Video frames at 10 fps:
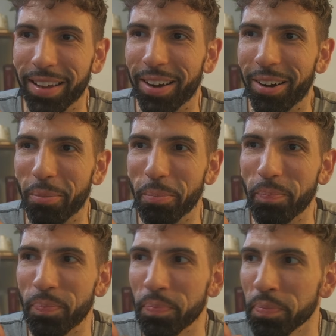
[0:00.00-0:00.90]
um,
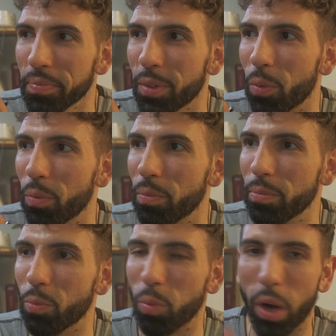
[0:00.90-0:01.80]

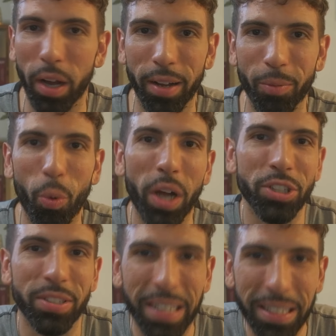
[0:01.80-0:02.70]
uh,
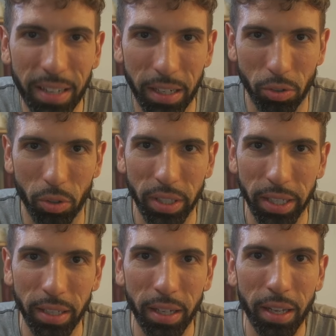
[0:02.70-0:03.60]
watching TikToks all
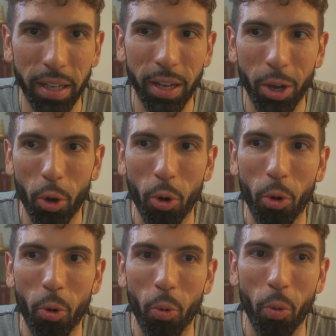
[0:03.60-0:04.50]
day,
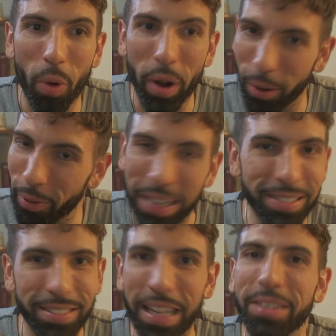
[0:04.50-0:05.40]
well,
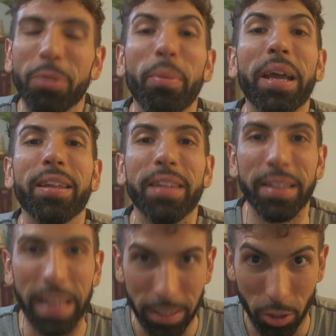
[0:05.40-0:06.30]
that's not the man
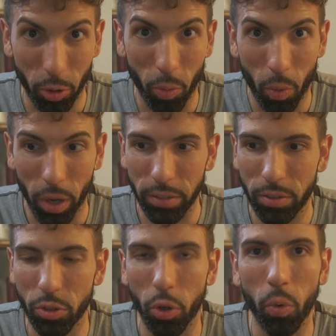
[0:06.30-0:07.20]
that that girl wants.
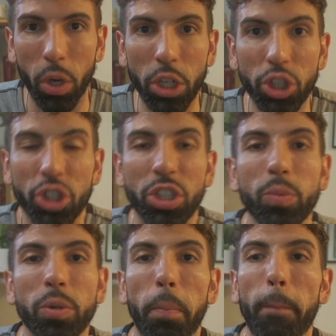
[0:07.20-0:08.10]
So she
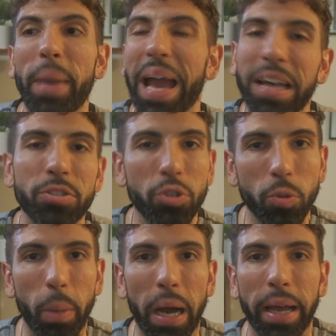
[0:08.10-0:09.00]
would pass you
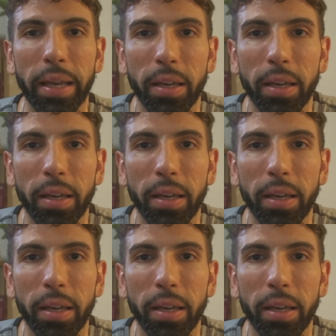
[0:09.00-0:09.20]
by